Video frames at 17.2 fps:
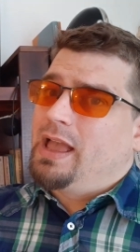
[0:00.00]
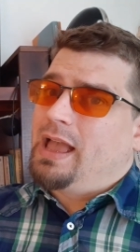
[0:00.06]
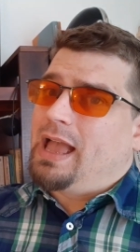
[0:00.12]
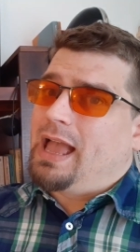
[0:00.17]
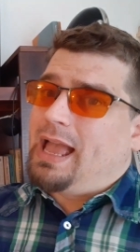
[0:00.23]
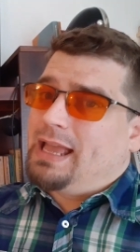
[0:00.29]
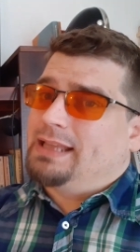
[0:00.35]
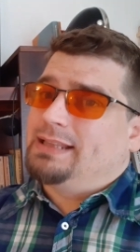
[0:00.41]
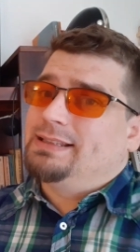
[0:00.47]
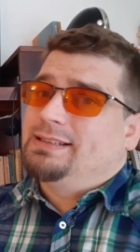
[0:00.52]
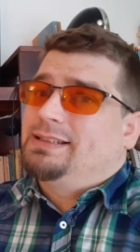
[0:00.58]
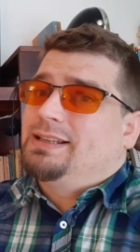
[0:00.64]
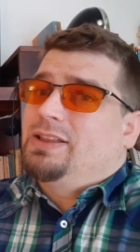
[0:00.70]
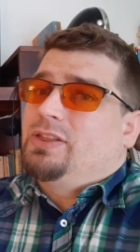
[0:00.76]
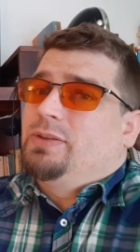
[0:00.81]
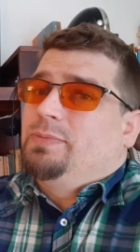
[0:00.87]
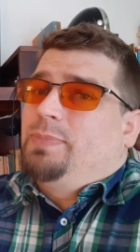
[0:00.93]
And
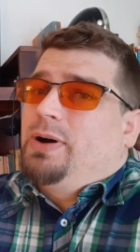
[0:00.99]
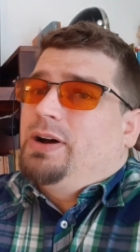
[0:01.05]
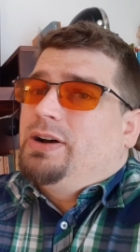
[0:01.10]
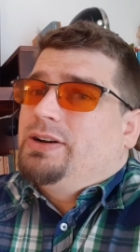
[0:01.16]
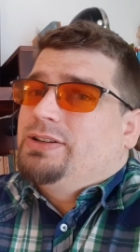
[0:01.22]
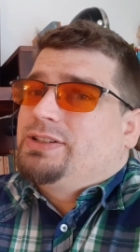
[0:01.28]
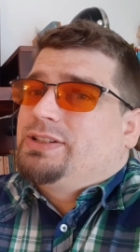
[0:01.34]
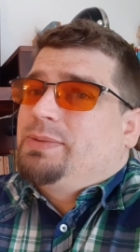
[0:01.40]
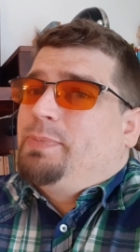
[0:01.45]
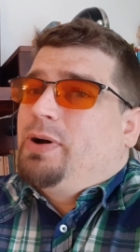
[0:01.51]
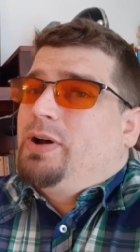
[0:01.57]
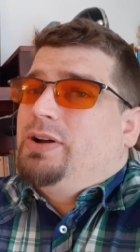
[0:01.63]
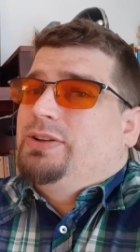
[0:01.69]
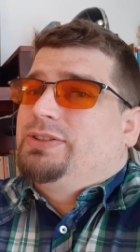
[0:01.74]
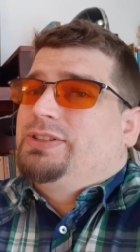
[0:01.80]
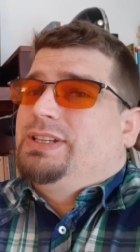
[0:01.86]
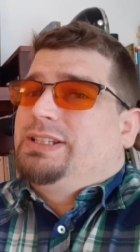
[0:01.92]
the past
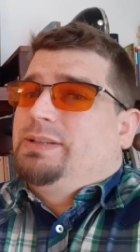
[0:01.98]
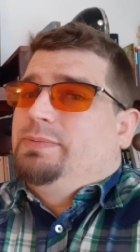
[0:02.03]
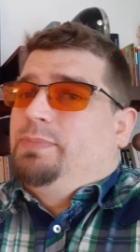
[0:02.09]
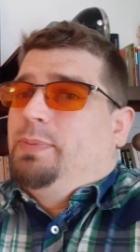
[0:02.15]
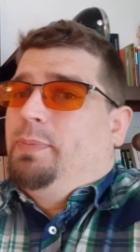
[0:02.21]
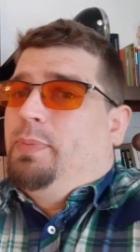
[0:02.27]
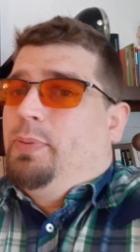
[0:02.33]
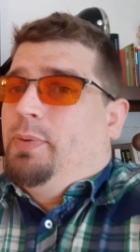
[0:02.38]
participle